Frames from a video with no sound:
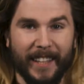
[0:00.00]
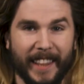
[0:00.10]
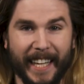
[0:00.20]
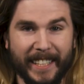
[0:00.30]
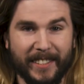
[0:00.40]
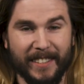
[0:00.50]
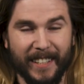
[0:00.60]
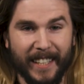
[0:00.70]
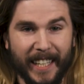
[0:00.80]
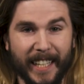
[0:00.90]
This
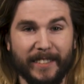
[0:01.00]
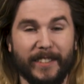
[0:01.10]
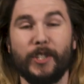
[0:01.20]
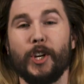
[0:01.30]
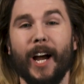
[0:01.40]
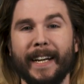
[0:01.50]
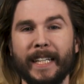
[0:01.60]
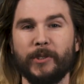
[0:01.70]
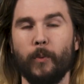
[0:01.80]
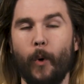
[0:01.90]
is the
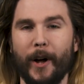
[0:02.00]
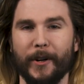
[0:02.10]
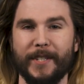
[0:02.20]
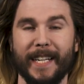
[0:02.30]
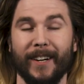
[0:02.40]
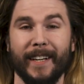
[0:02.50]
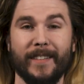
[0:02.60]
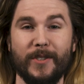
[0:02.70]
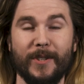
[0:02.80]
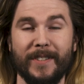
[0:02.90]
Chinese water deer, and
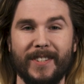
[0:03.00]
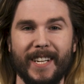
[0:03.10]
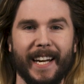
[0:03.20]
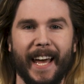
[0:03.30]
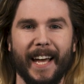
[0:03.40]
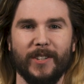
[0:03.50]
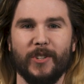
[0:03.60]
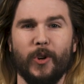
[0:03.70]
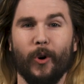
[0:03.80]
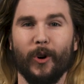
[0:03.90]
as you can see, it has
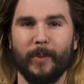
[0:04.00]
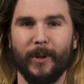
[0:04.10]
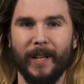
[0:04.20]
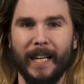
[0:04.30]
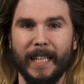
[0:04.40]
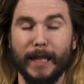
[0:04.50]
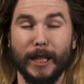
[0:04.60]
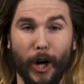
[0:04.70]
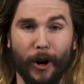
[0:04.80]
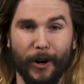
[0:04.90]
adorable,
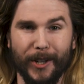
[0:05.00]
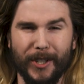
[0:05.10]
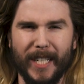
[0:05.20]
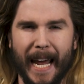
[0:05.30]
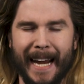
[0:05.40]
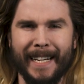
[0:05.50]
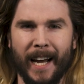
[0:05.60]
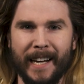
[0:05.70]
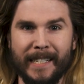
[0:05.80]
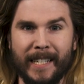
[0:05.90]
large
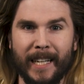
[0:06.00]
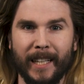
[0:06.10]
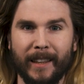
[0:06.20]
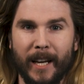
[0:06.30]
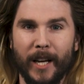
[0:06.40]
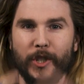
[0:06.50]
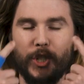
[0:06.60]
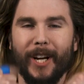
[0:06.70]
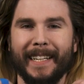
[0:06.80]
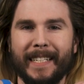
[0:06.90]
canine teeth
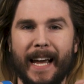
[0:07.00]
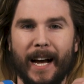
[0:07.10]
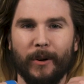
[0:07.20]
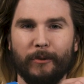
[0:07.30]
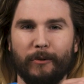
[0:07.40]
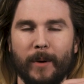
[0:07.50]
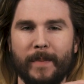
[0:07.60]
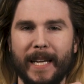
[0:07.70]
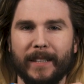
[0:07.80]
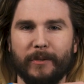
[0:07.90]
jutting down
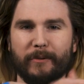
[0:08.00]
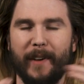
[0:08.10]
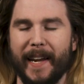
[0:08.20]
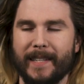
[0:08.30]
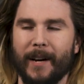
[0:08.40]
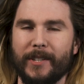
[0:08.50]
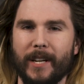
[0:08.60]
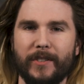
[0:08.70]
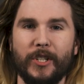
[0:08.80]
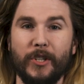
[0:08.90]
from its face. Now, it
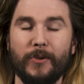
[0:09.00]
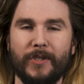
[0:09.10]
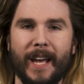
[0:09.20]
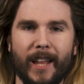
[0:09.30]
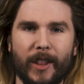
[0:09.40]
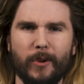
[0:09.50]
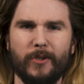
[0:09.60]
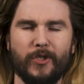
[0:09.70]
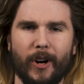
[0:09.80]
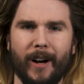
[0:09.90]
doesn't use
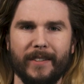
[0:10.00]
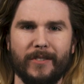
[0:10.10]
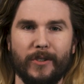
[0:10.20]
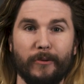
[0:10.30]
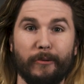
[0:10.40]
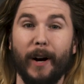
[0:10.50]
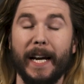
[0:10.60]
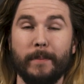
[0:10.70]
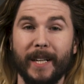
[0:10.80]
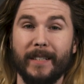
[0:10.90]
those jaws to
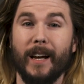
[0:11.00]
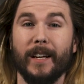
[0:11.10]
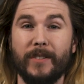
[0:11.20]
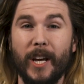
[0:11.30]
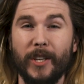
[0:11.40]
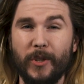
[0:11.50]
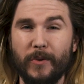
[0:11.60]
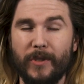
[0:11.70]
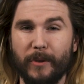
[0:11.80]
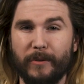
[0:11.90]
fight, but it does
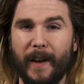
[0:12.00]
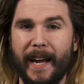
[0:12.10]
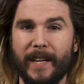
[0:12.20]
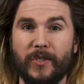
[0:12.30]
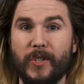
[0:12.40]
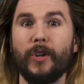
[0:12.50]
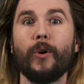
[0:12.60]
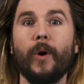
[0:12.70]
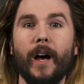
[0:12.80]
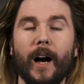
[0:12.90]
use those fangs
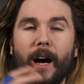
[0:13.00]
to